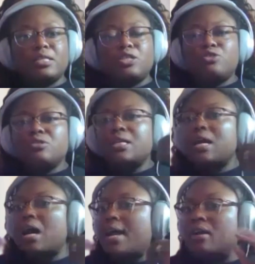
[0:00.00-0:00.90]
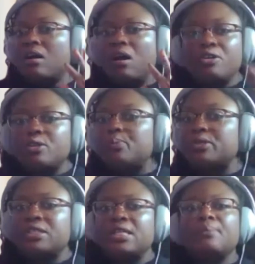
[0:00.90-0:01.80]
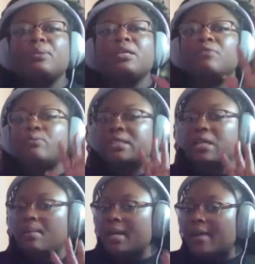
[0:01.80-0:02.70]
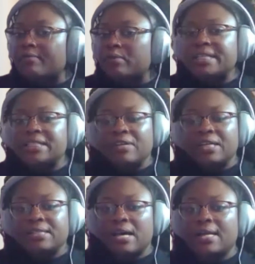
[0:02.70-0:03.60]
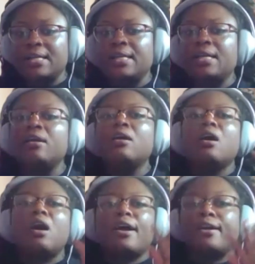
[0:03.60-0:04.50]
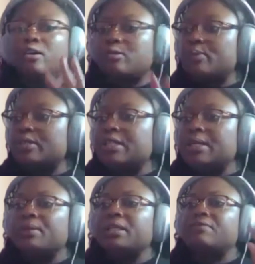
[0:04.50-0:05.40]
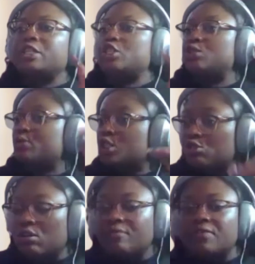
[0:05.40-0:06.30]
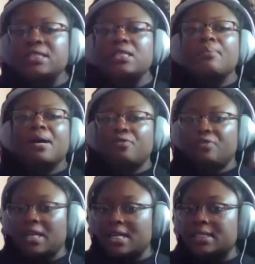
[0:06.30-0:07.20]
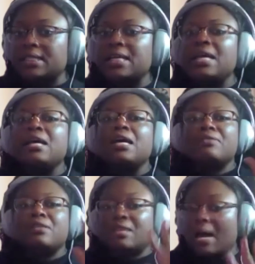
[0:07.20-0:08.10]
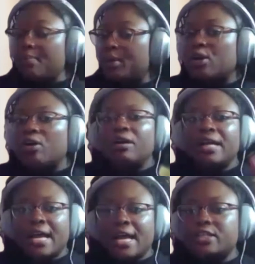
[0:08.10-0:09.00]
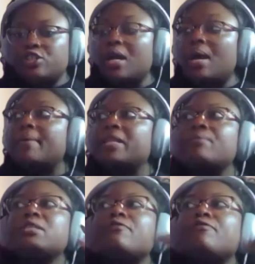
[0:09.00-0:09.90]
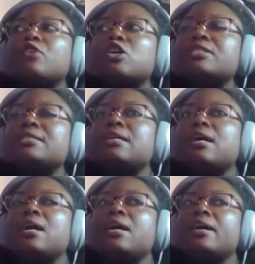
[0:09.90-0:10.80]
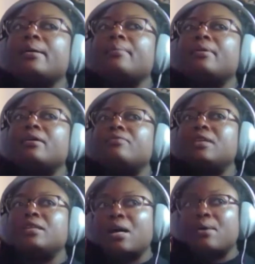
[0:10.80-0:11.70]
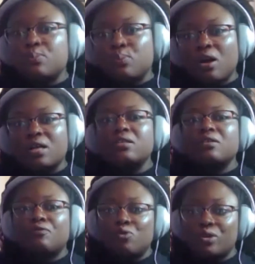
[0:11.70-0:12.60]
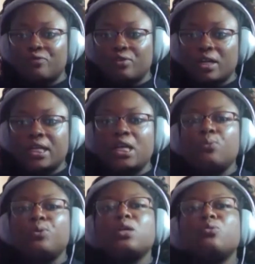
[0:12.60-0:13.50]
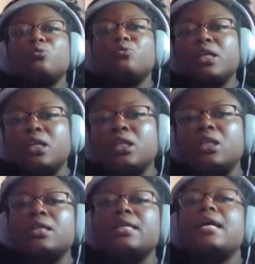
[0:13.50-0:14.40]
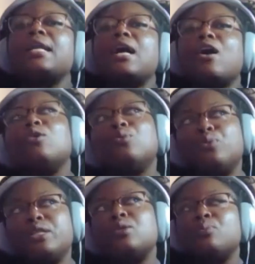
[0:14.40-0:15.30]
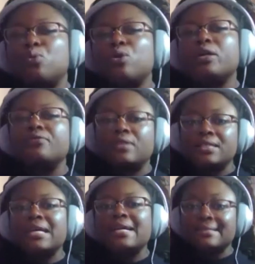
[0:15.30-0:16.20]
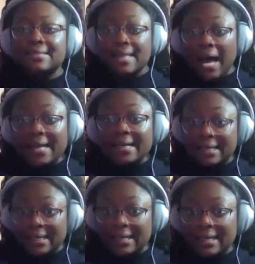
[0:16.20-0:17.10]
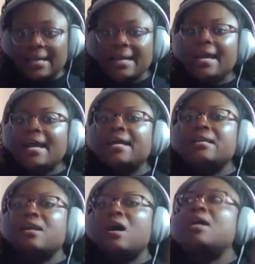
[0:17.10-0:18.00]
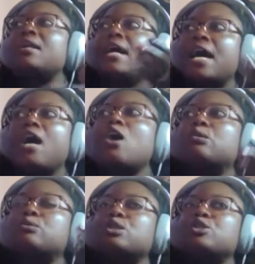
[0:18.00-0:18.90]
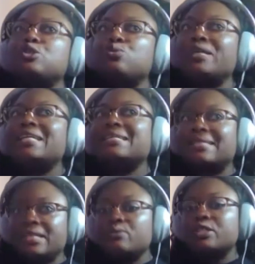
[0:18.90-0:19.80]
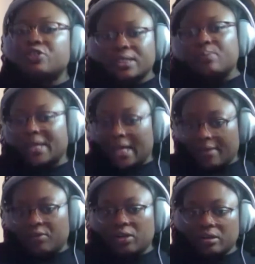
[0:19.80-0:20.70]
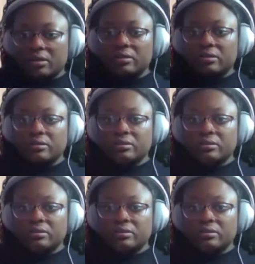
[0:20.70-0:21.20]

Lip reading: And the teacher's like, I 100% believe it was coming out of a place of anxiety. I 100% believe that she was nervous about this. And then that put her on edge. But that was the first time that that was brought to the forefront. And we could really look at how do we support this anxiety and not how do we extinguish this behavior.